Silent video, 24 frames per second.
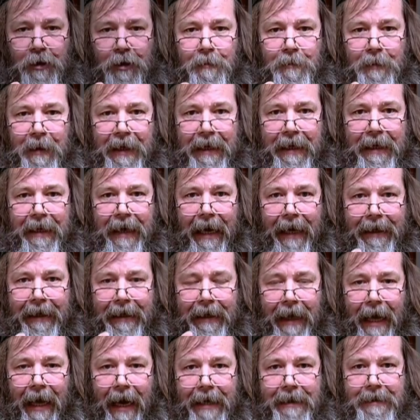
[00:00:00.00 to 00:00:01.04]
to be
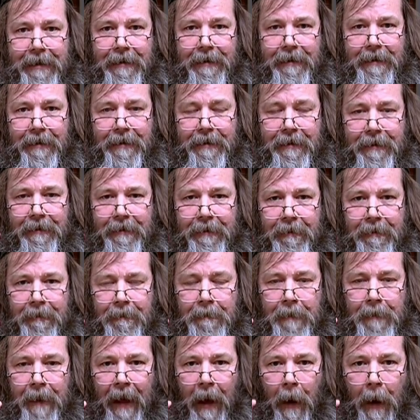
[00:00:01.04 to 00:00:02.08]
enlightened
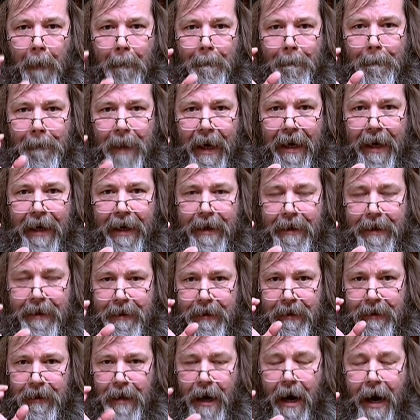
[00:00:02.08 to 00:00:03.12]
by
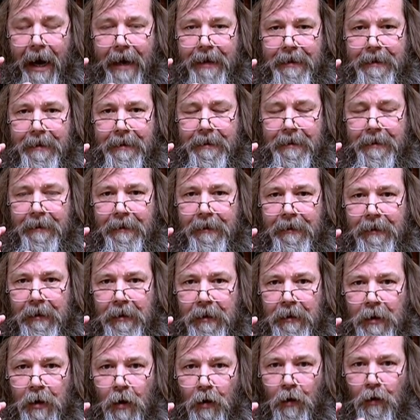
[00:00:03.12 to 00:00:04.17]
Christ
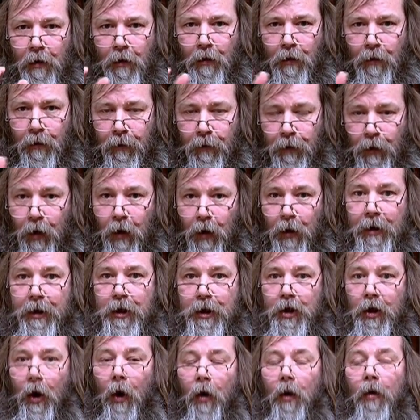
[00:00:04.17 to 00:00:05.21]
for the
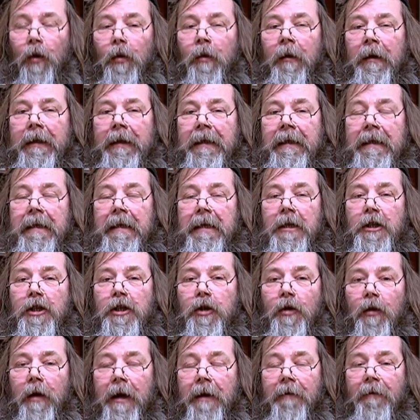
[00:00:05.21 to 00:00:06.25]
soul
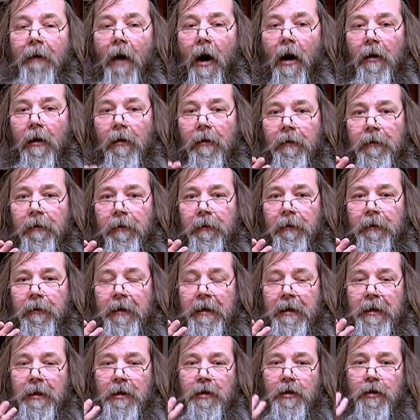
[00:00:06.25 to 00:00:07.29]
to evolve,
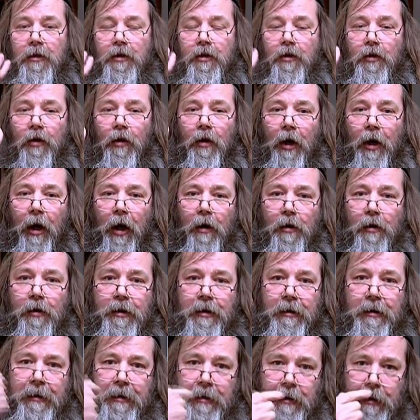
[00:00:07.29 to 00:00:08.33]
to draw
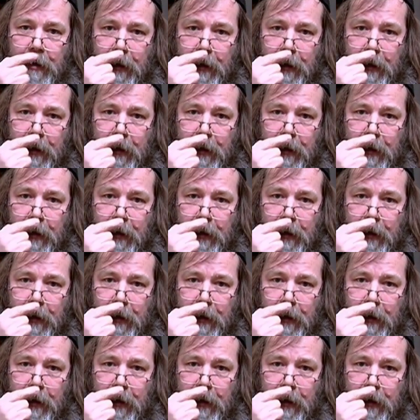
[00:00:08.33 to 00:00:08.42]
closer to